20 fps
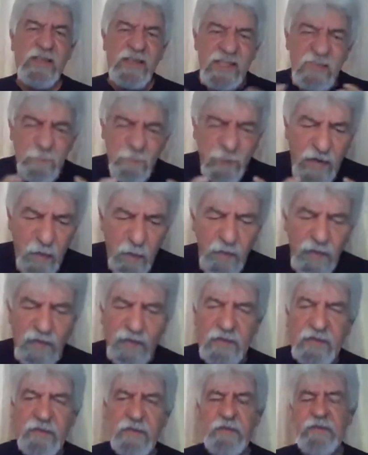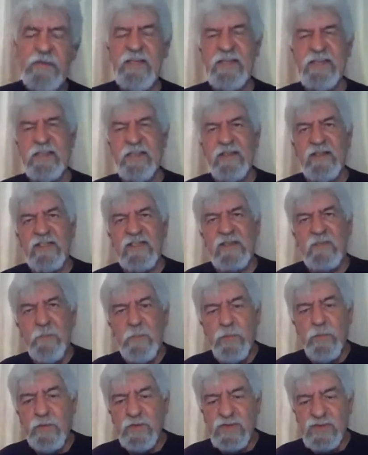This power is in a
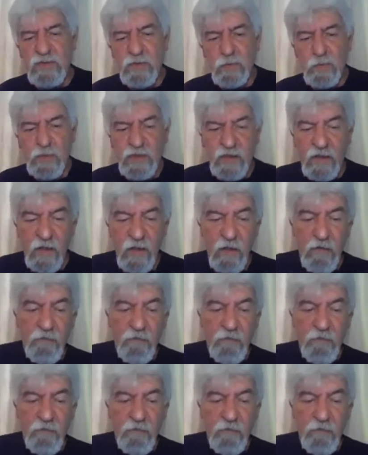spiritual way.